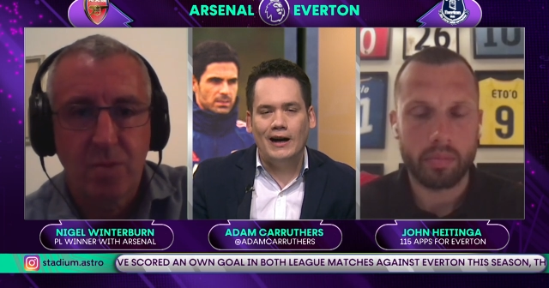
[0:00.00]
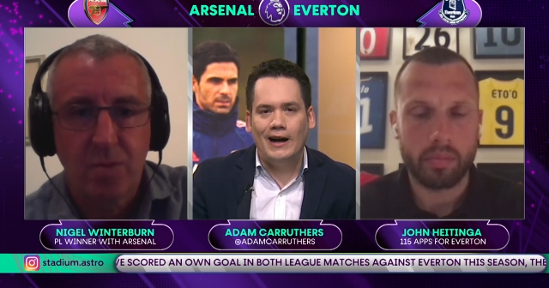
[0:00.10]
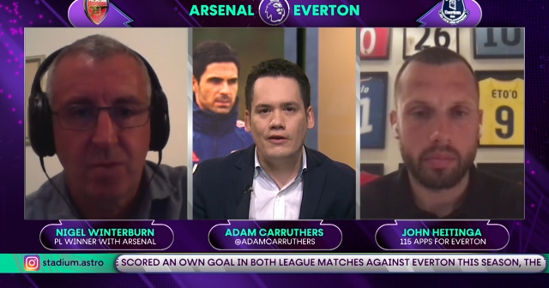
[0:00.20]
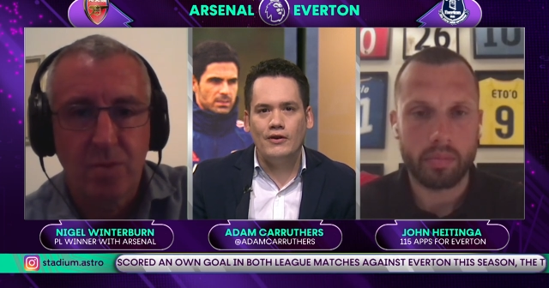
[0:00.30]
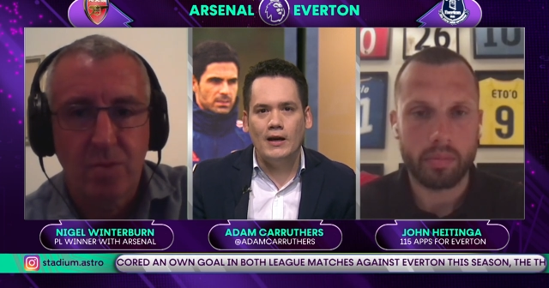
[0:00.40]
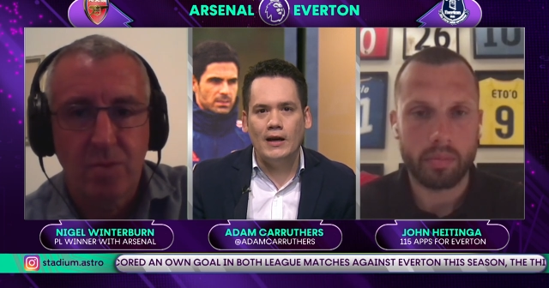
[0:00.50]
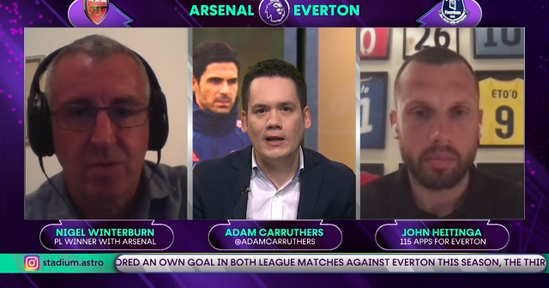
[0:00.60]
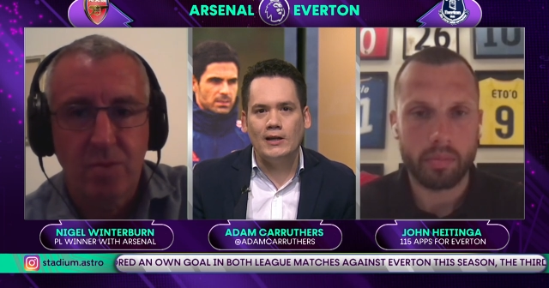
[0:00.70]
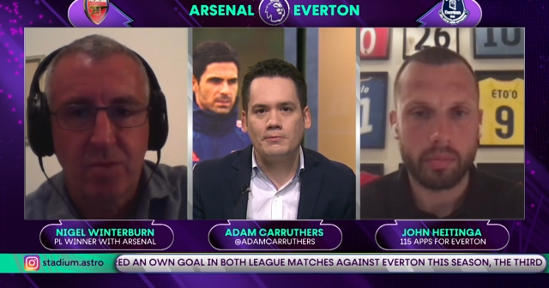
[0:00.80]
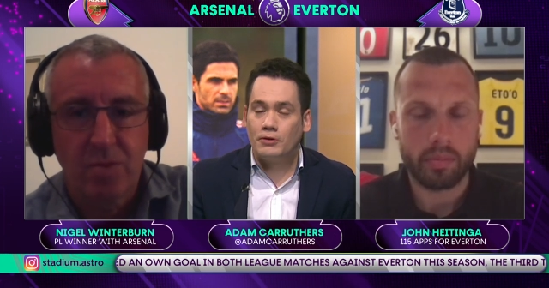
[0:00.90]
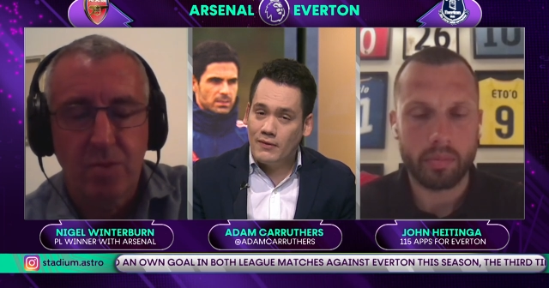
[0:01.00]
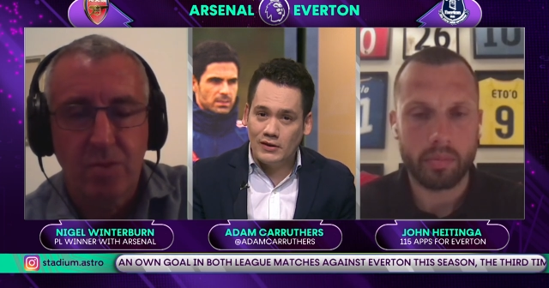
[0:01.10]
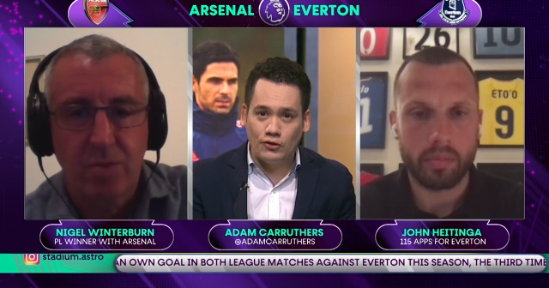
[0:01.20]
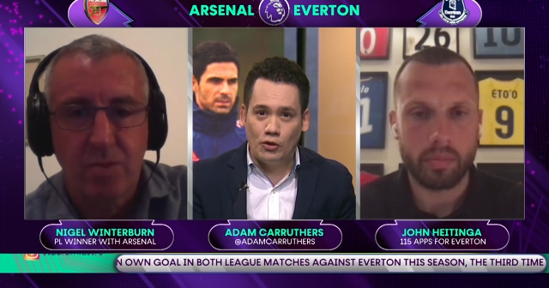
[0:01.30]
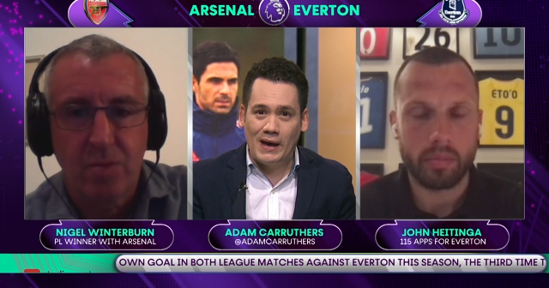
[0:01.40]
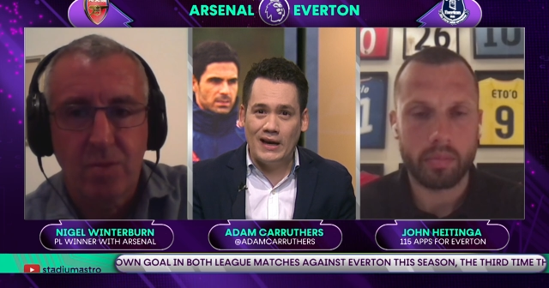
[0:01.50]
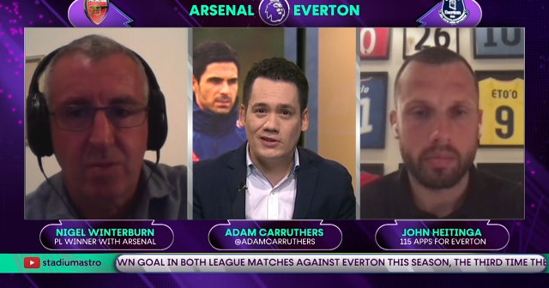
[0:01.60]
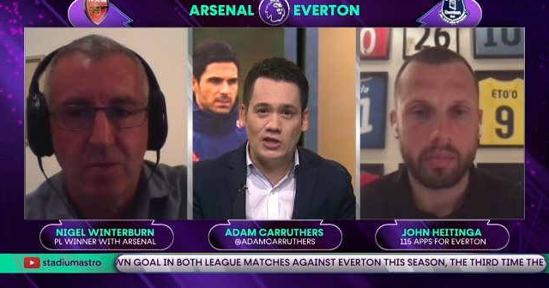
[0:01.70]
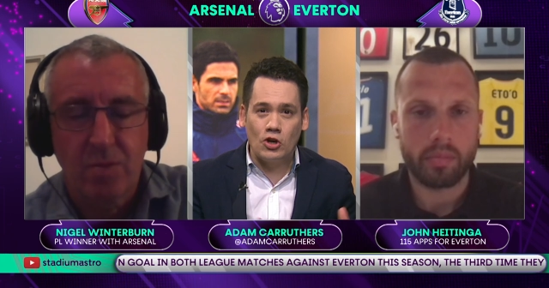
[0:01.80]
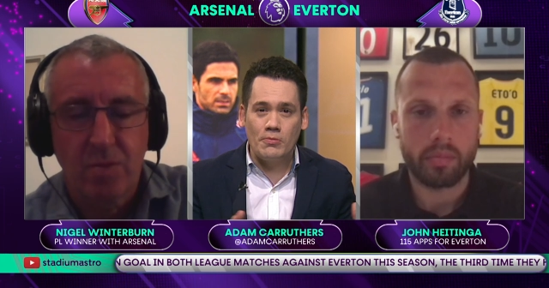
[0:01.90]
Speaker 1: either in its previous format
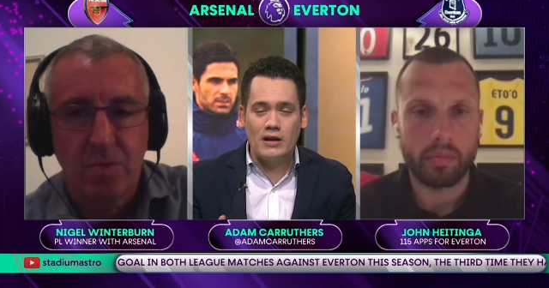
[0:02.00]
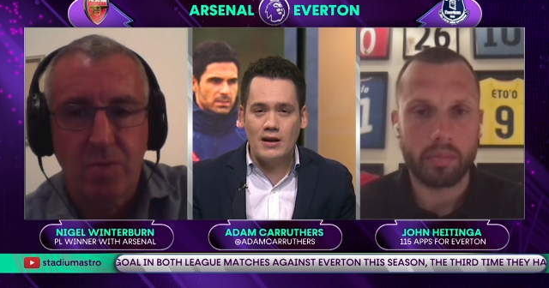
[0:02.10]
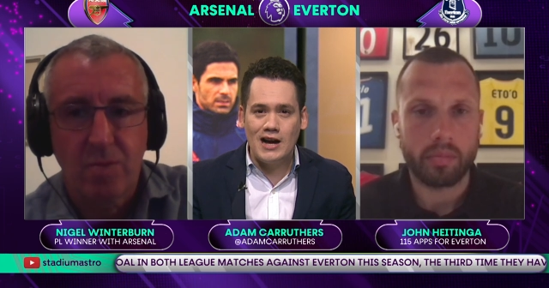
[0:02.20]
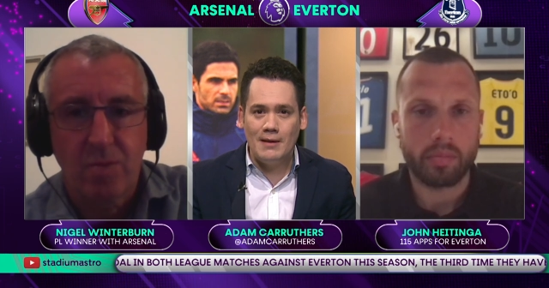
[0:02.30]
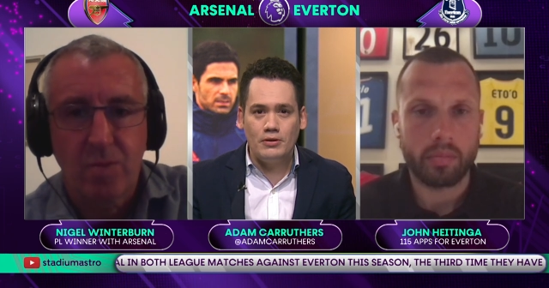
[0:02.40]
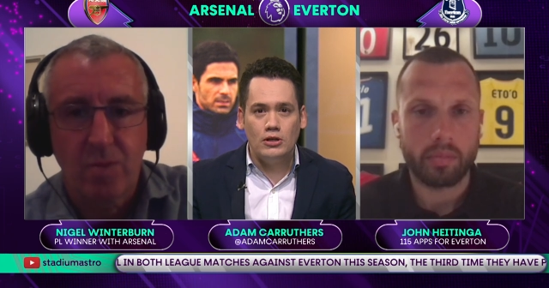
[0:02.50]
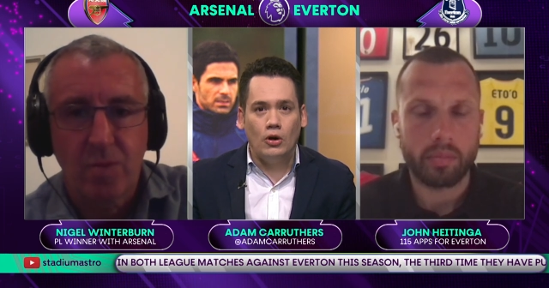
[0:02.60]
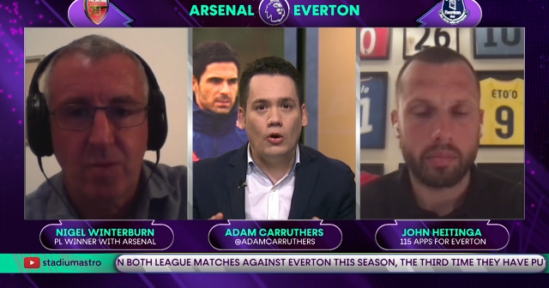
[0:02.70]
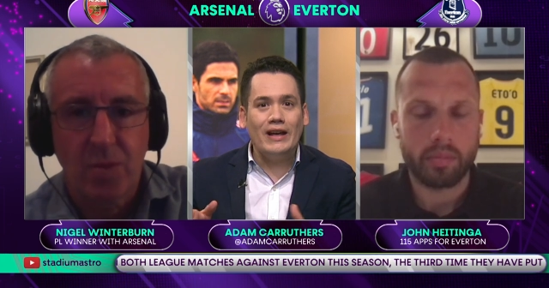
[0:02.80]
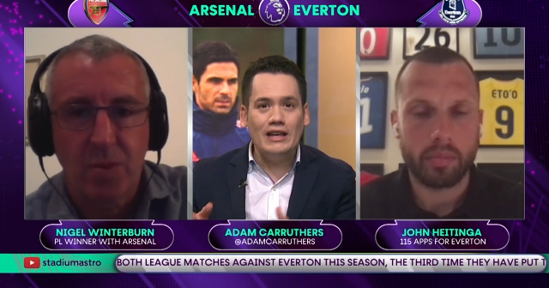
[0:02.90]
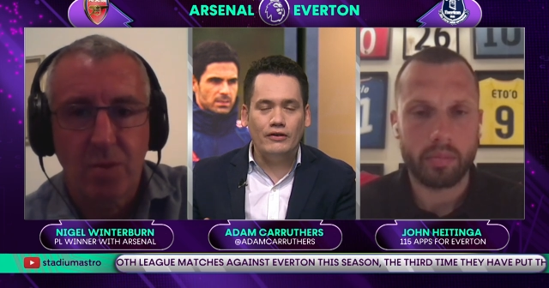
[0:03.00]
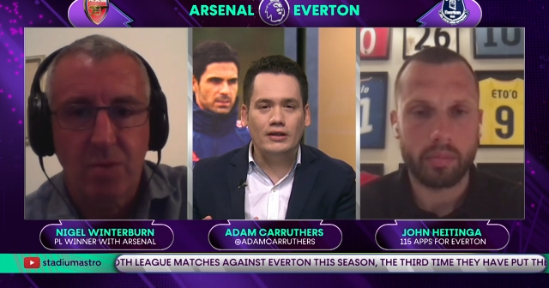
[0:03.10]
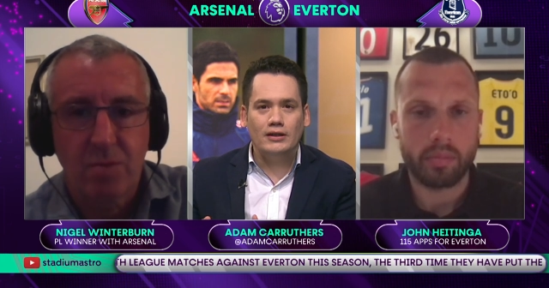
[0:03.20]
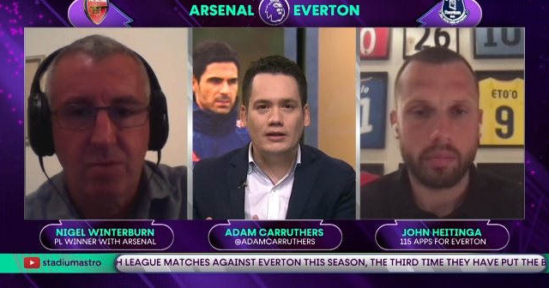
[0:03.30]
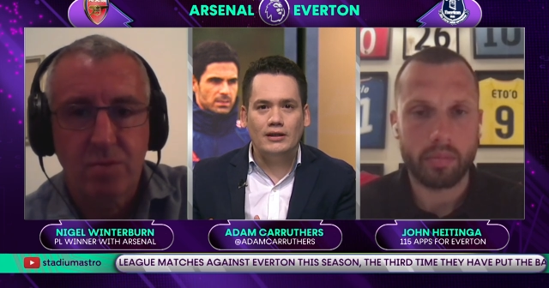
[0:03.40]
as a European Cup or even